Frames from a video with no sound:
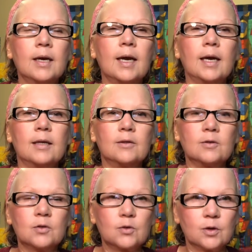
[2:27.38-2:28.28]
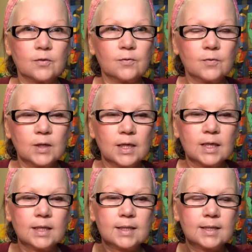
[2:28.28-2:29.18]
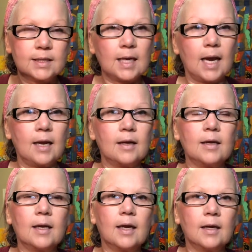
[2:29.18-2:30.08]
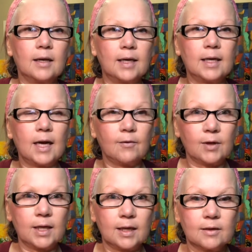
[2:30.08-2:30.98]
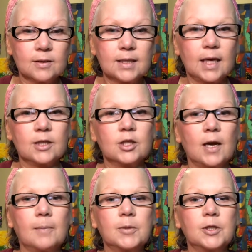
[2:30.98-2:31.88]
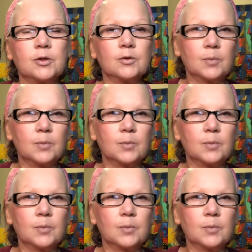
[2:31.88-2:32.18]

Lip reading: and sort of stand and let everything else catch up to you,